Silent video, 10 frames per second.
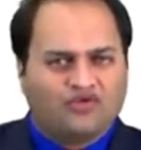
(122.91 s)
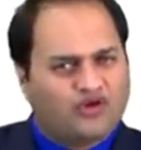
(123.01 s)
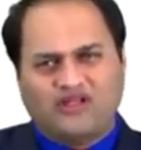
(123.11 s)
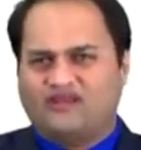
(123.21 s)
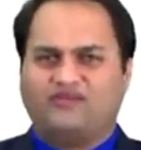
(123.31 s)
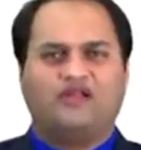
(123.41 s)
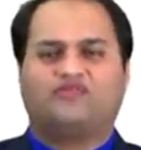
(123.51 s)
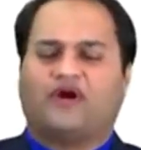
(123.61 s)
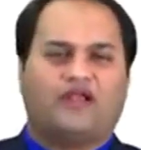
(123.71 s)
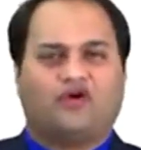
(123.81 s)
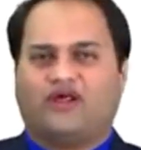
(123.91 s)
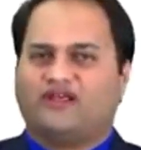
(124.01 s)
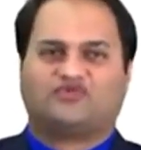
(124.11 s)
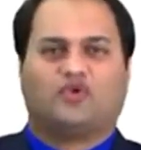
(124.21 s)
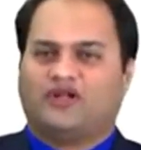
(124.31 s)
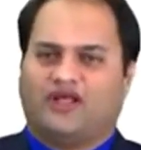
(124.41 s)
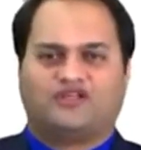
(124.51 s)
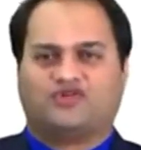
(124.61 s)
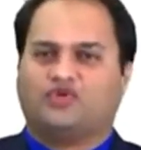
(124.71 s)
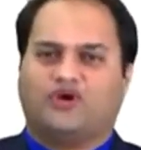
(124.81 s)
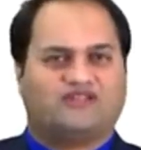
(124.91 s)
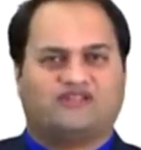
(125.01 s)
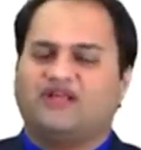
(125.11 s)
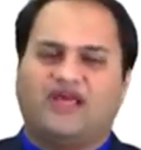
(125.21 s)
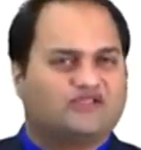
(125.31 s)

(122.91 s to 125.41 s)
you can easily find out S1, S2, S3,